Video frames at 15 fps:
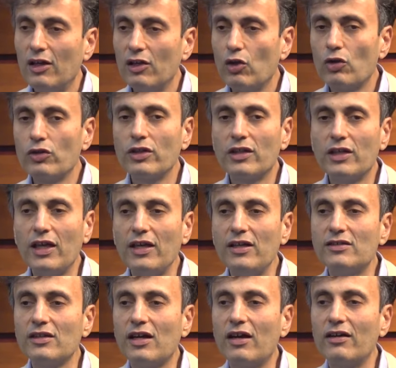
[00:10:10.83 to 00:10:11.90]
a lot of the
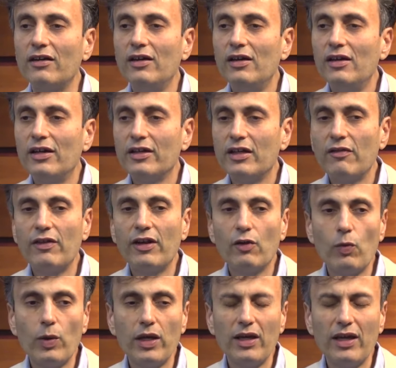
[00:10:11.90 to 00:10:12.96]
gains are given
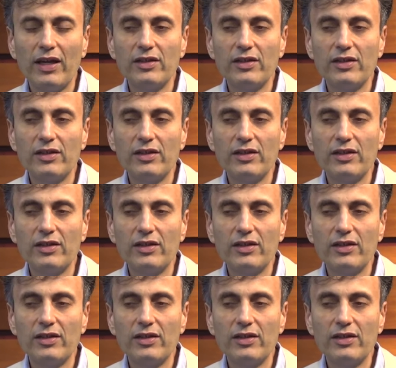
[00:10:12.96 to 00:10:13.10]
away.